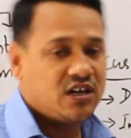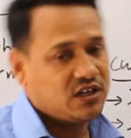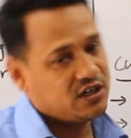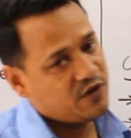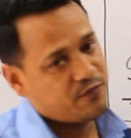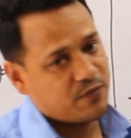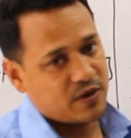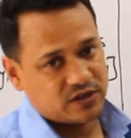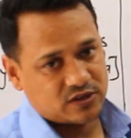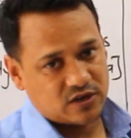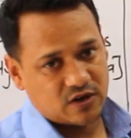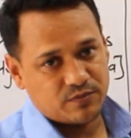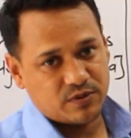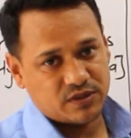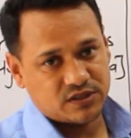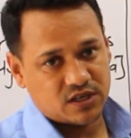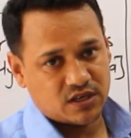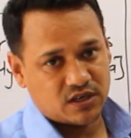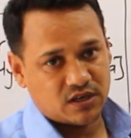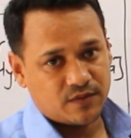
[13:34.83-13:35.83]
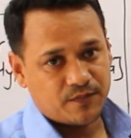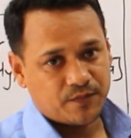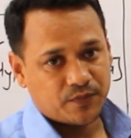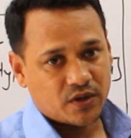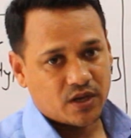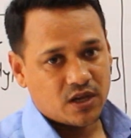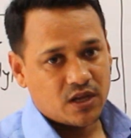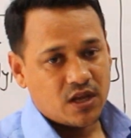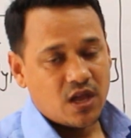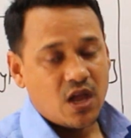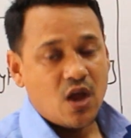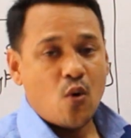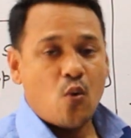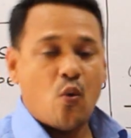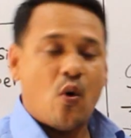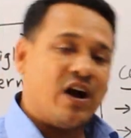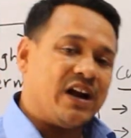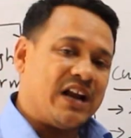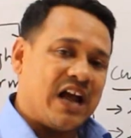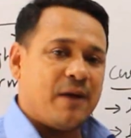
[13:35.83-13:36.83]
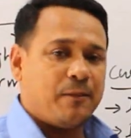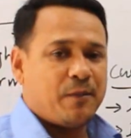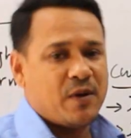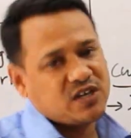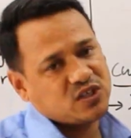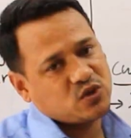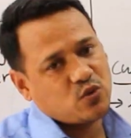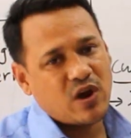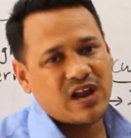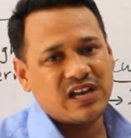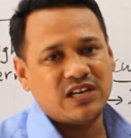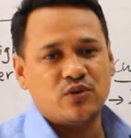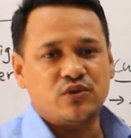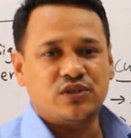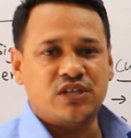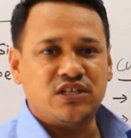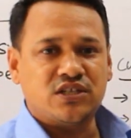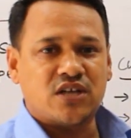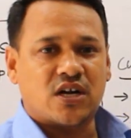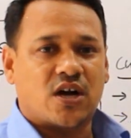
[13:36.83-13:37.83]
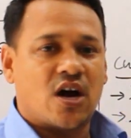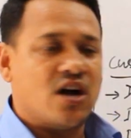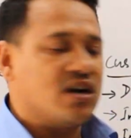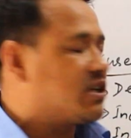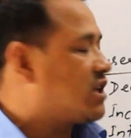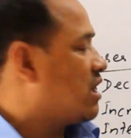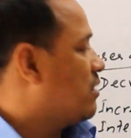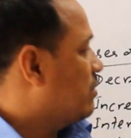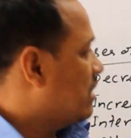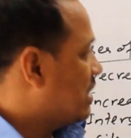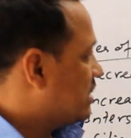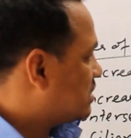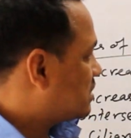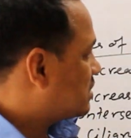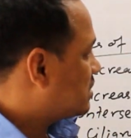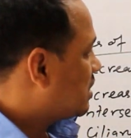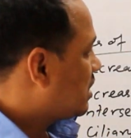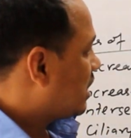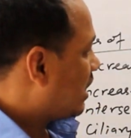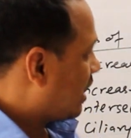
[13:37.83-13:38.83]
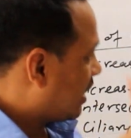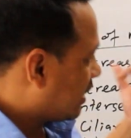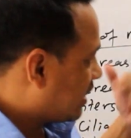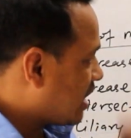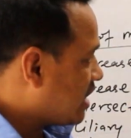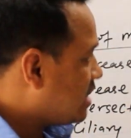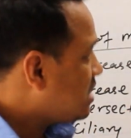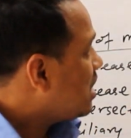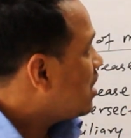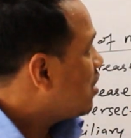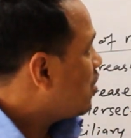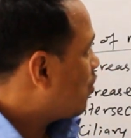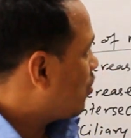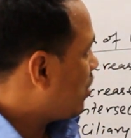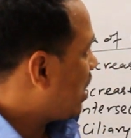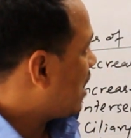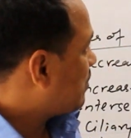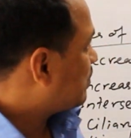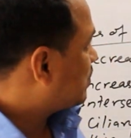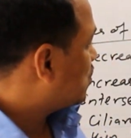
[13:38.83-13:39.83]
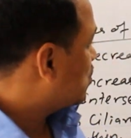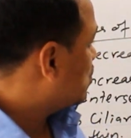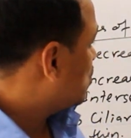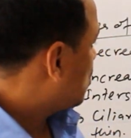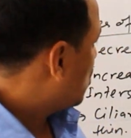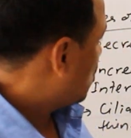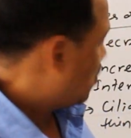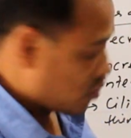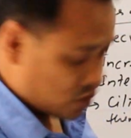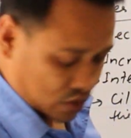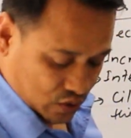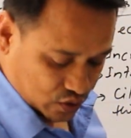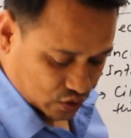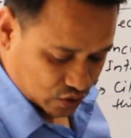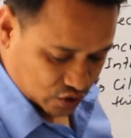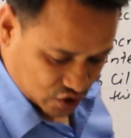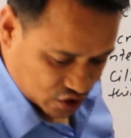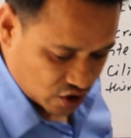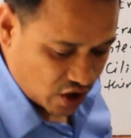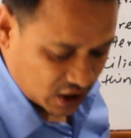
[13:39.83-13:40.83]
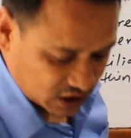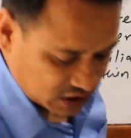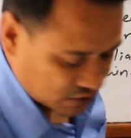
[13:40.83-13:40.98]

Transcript: defect of vision. What happens while using the concave lens? Again, we have to draw